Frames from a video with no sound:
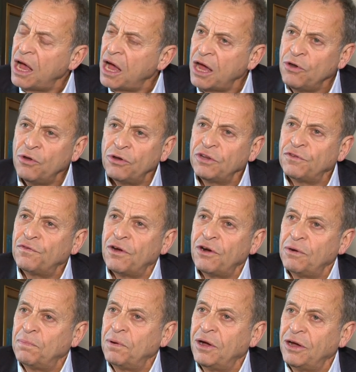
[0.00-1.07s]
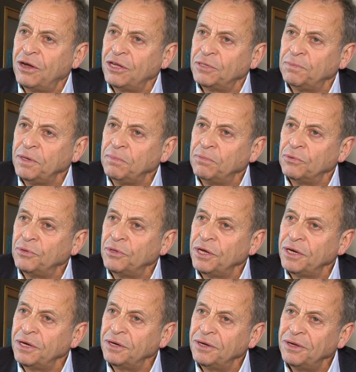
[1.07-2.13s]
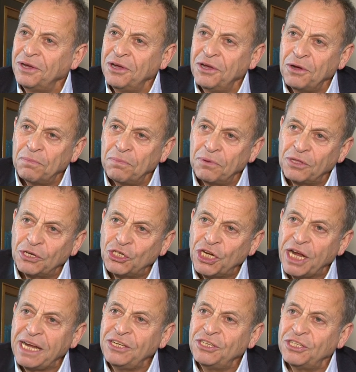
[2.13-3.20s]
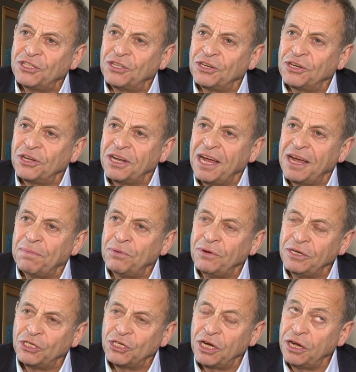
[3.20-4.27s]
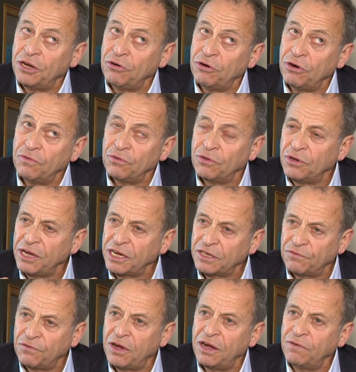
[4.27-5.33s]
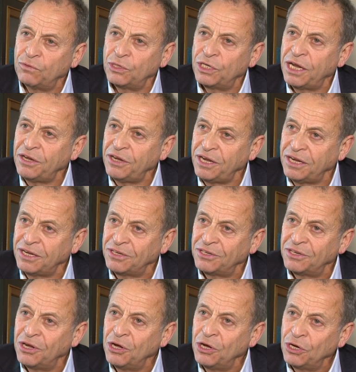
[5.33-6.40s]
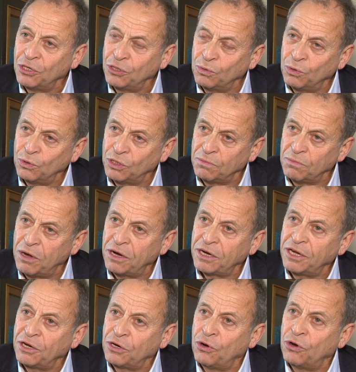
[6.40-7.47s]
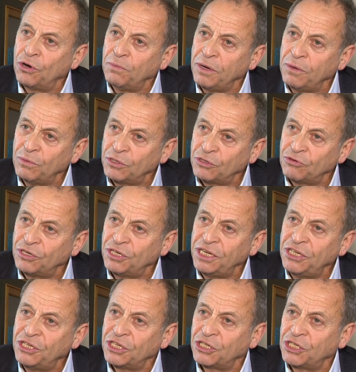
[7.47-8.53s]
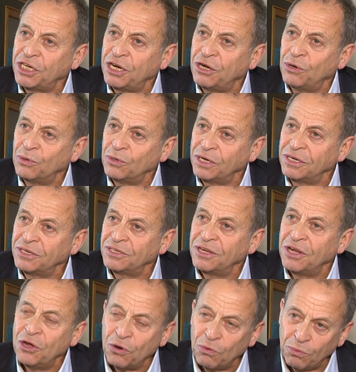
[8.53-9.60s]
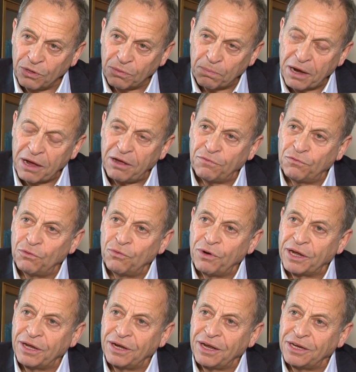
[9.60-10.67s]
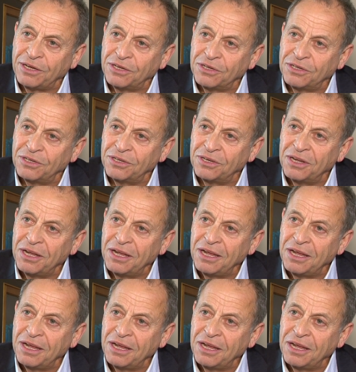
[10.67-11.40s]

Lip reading: are not as far apart as people think. But the changes that are going to happen in China over the next 5 or 10 years towards a market economy with strategic shareholdings, with powerful regulators,